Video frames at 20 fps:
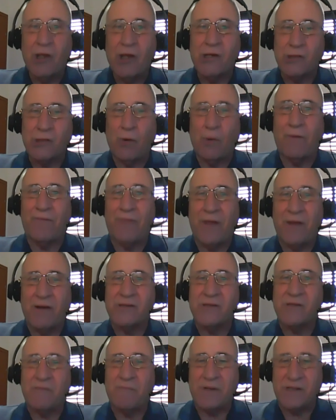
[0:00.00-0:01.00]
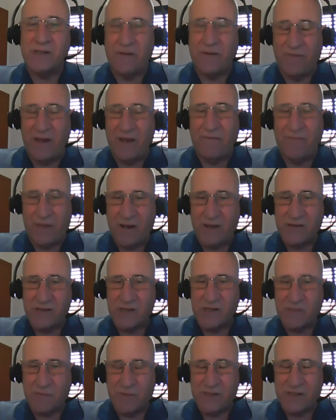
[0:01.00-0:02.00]
So if there's
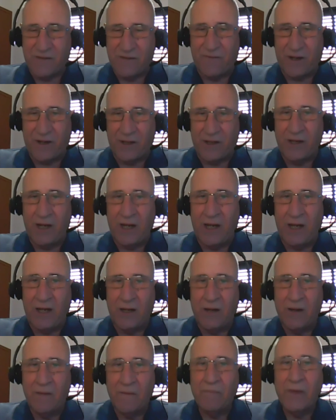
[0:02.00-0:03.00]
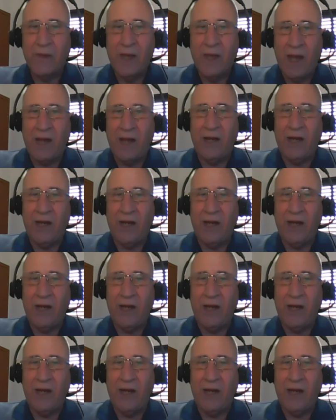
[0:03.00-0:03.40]
a specific need and